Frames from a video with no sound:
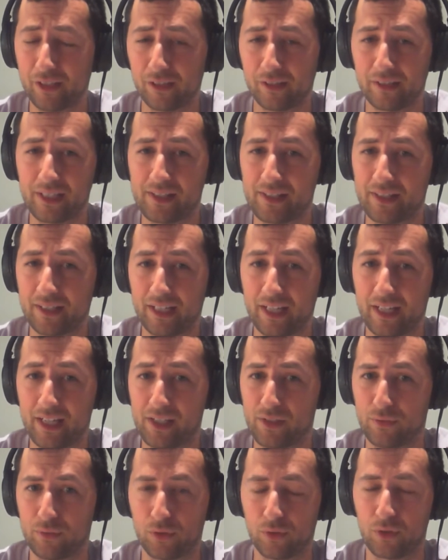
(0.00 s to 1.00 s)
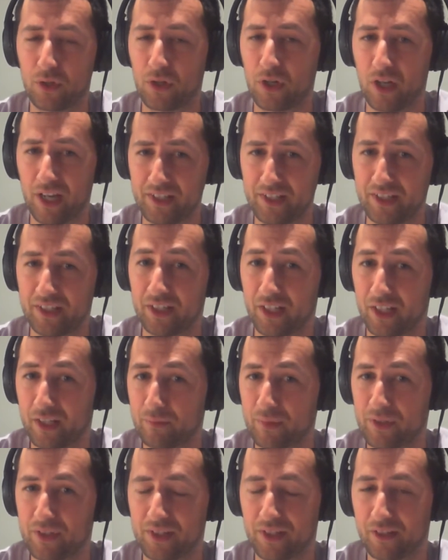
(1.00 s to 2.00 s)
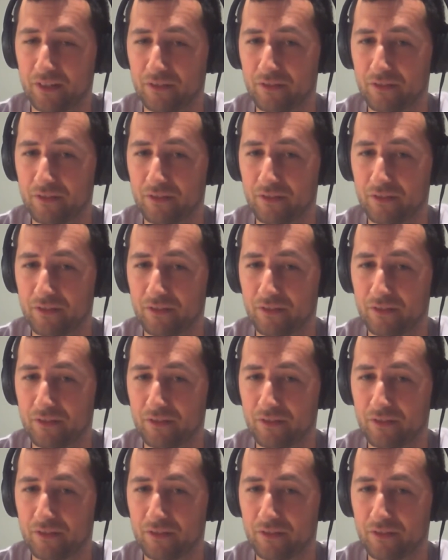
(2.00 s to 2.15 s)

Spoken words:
that's the case for 99% of